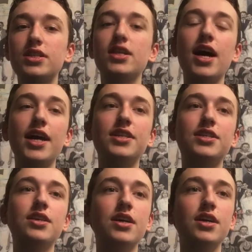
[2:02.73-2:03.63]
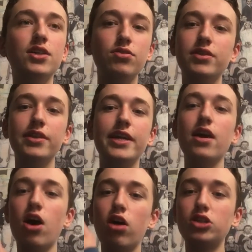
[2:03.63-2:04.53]
decides to
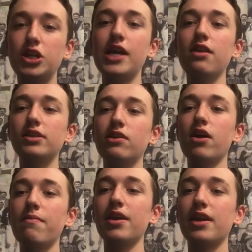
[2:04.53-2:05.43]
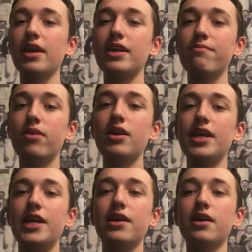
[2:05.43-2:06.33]
delete all channels that are not making any
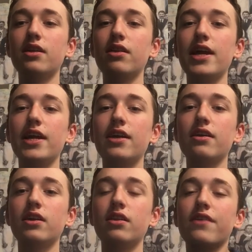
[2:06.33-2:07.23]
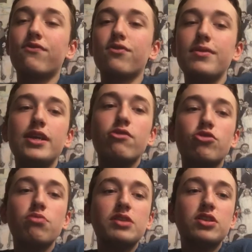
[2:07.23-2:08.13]
money. Like, like, for me,
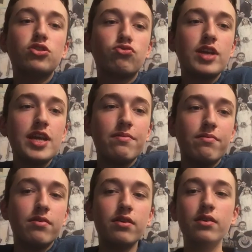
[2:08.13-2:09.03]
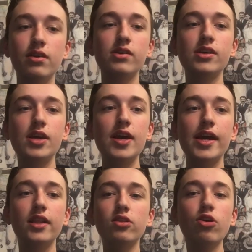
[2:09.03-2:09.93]
YouTube is a dream.
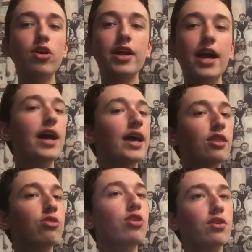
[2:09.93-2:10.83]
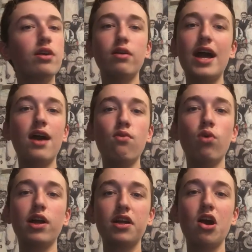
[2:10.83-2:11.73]
And look, and look at
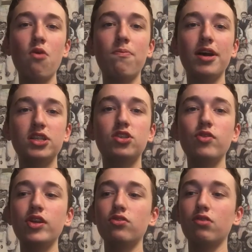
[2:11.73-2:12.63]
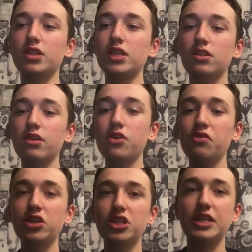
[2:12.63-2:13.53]
what COPPA is doing to us. It's
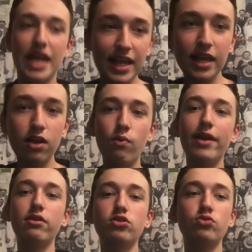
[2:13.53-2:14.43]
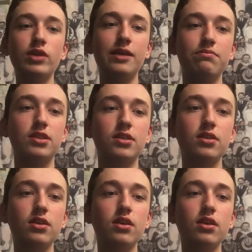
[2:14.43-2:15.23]
literally just taking away our dreams.